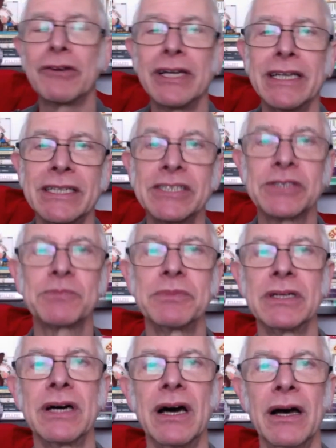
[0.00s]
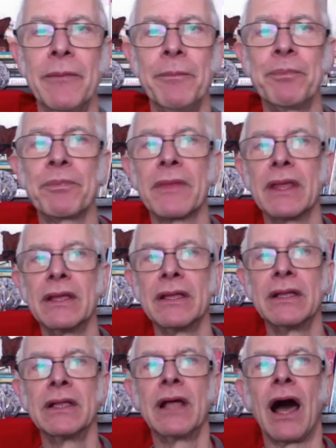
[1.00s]
it is, but
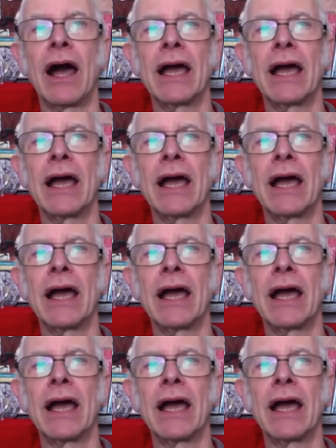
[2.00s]
I